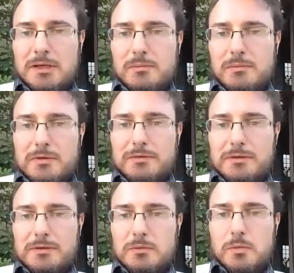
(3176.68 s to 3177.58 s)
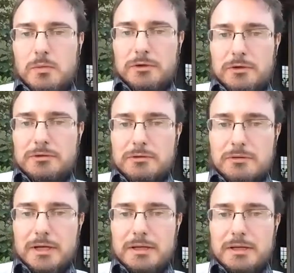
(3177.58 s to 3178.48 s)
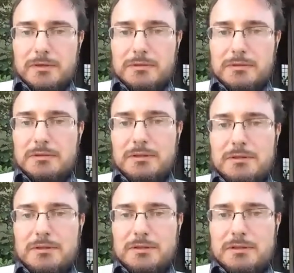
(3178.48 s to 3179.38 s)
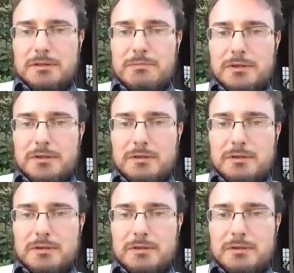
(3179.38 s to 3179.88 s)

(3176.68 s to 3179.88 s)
But the worst crime is the systemic